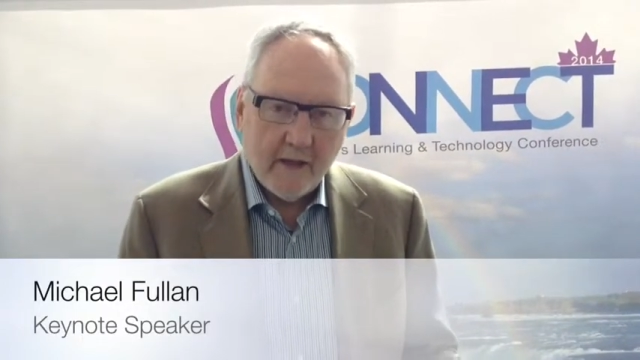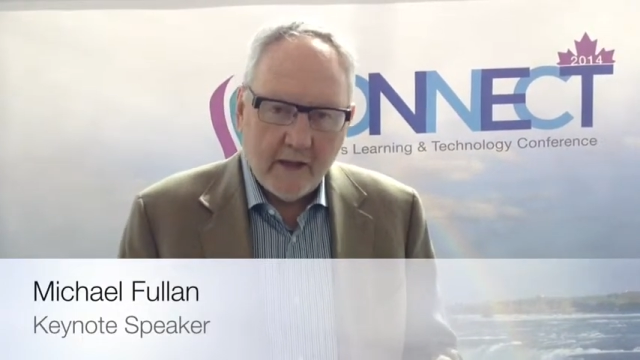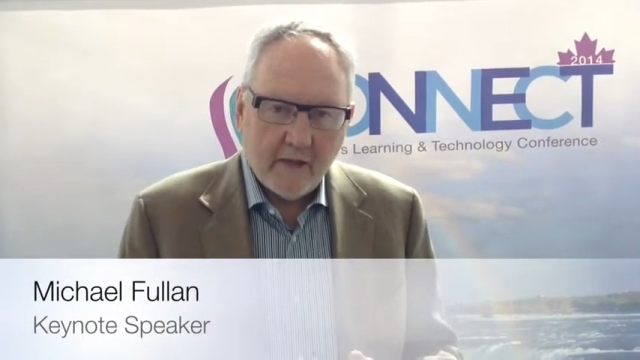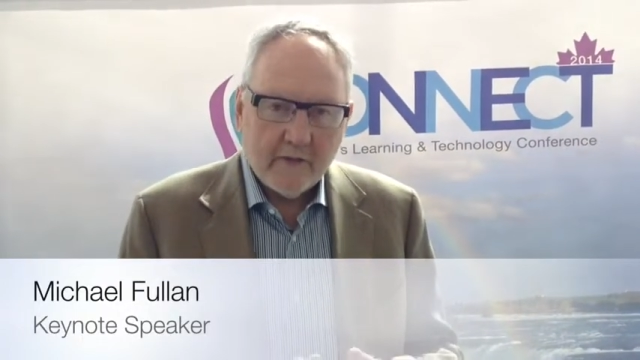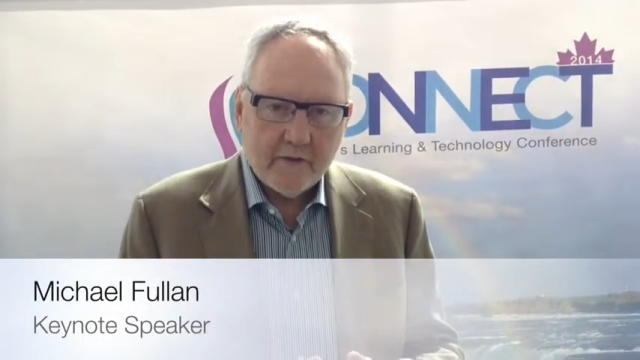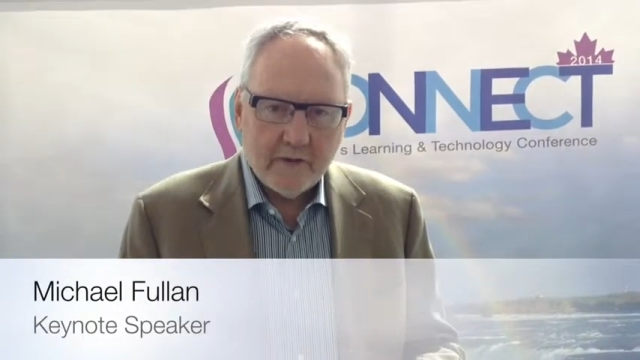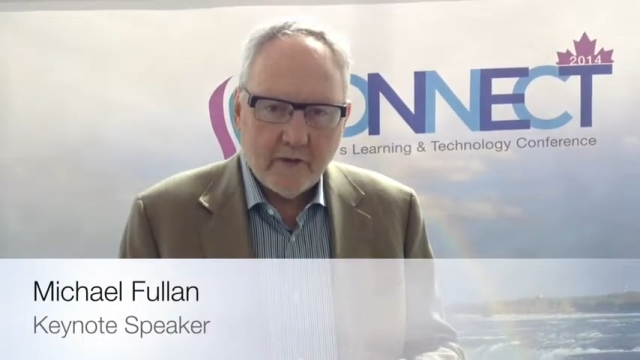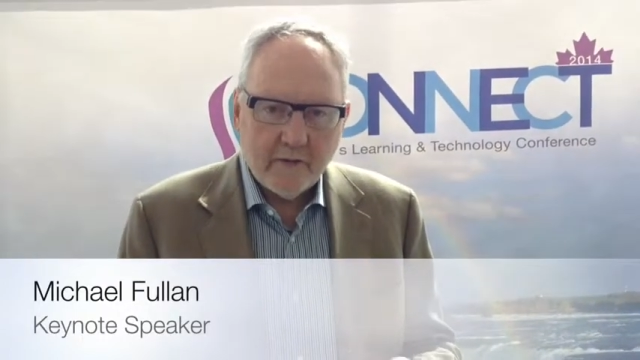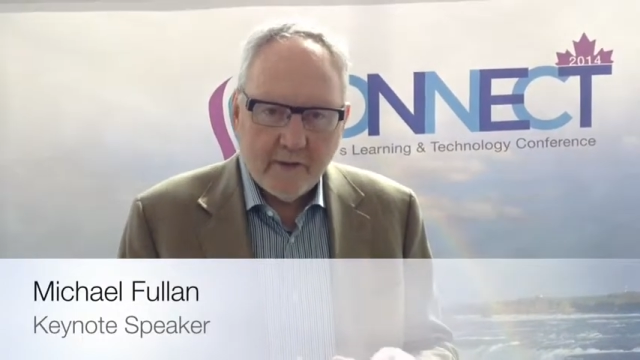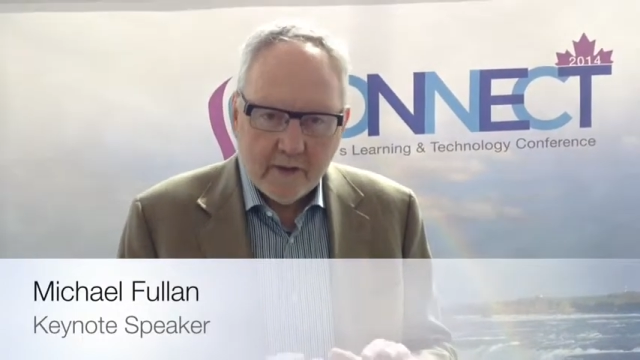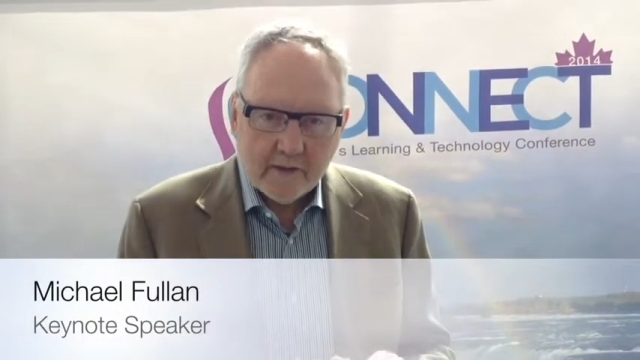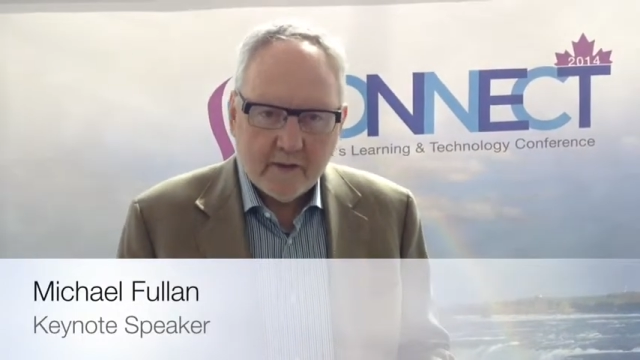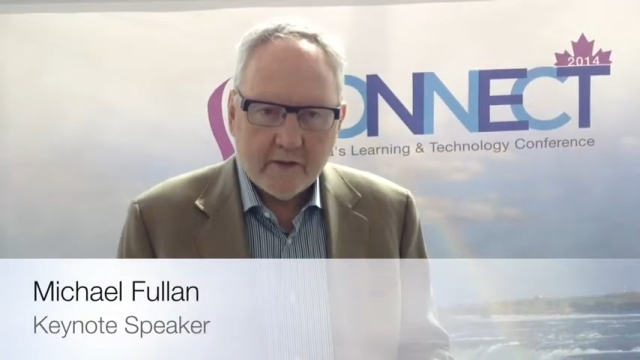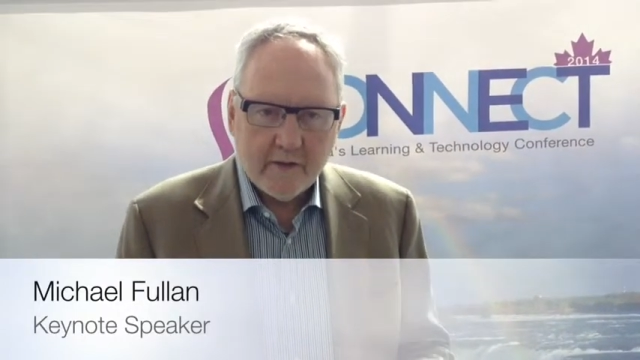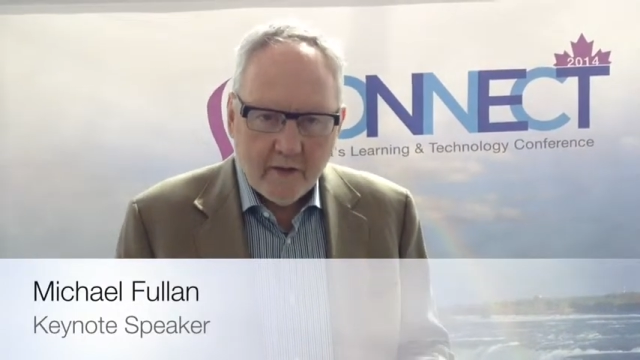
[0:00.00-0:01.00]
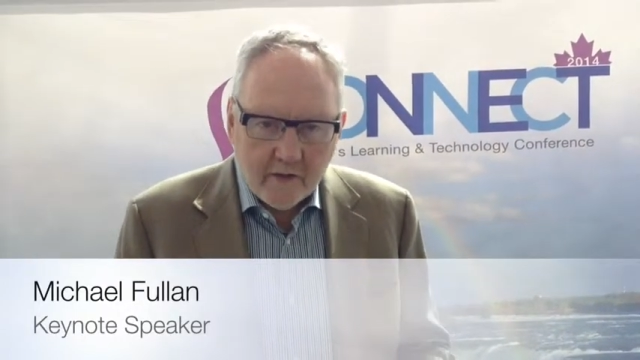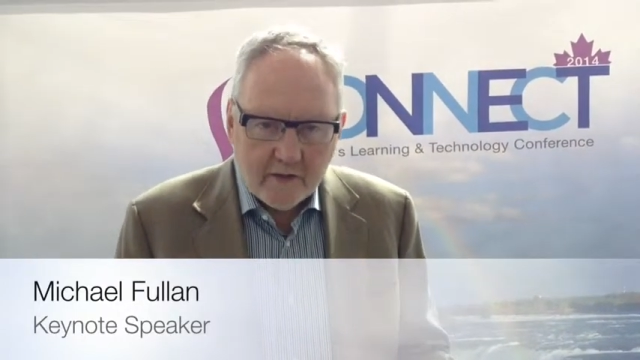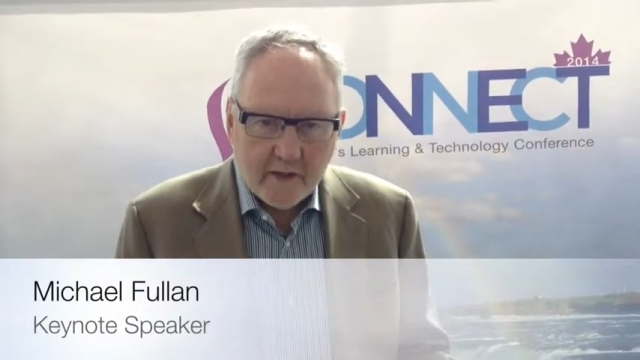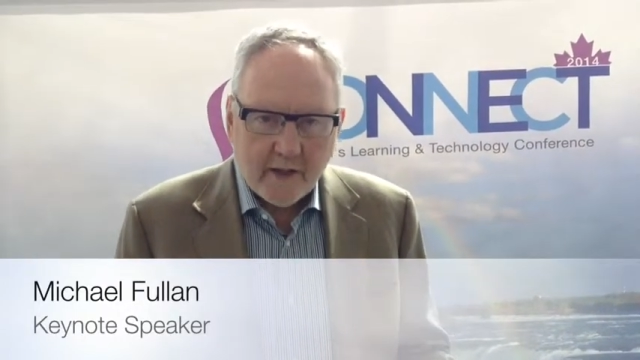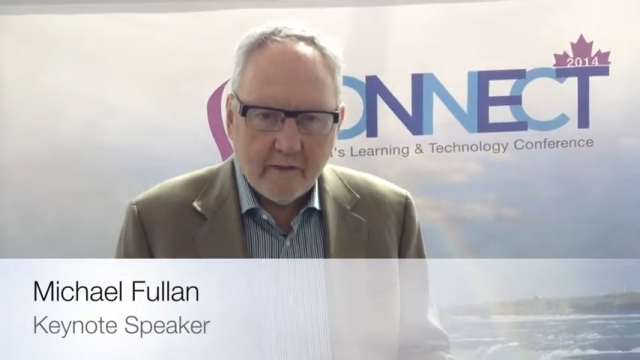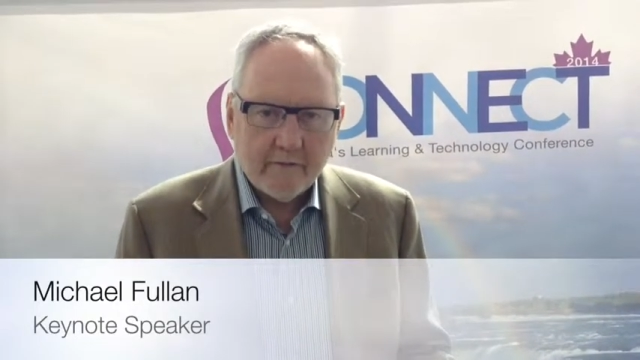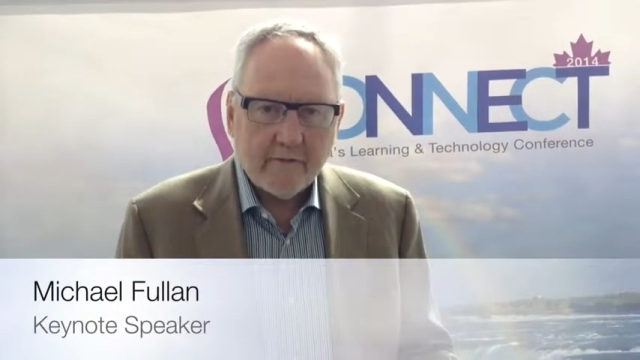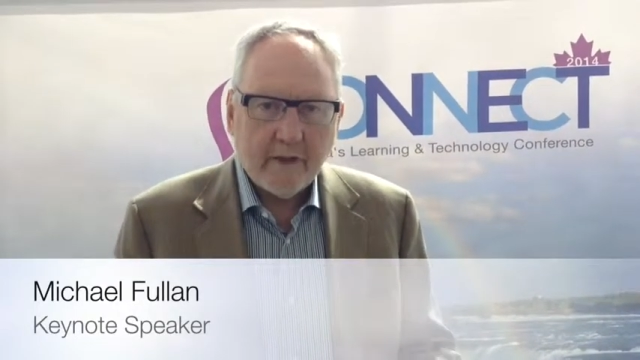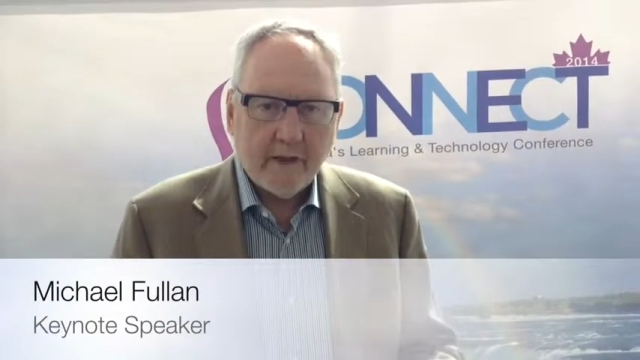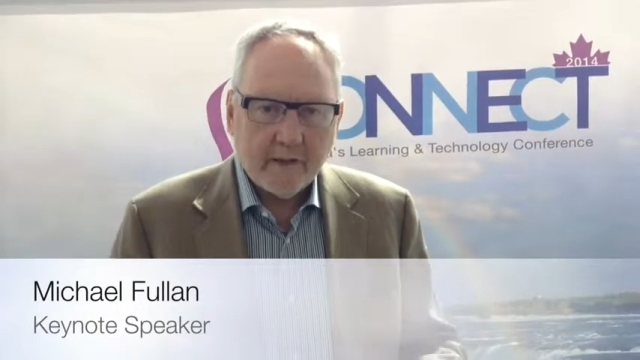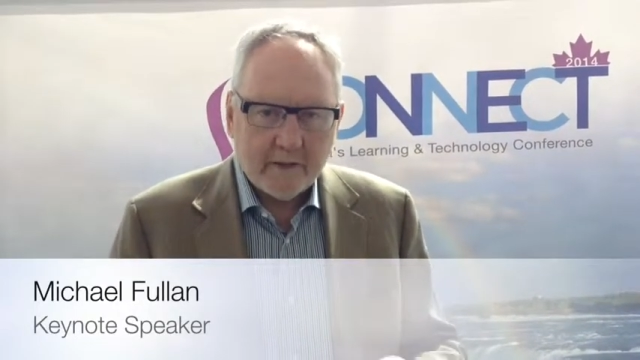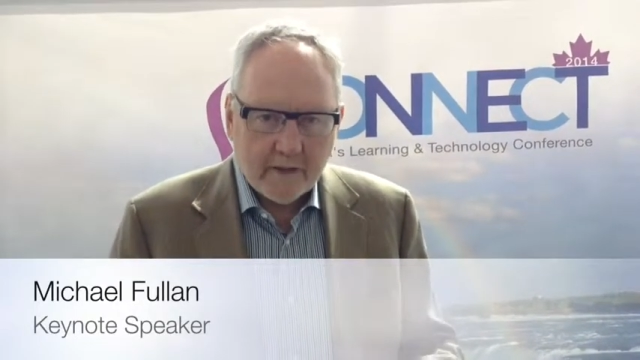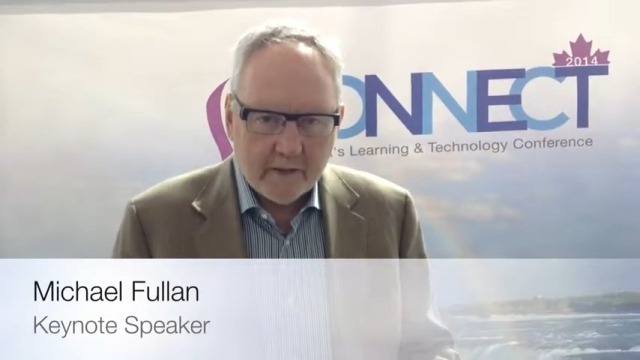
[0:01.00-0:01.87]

And so this is new stuff. It's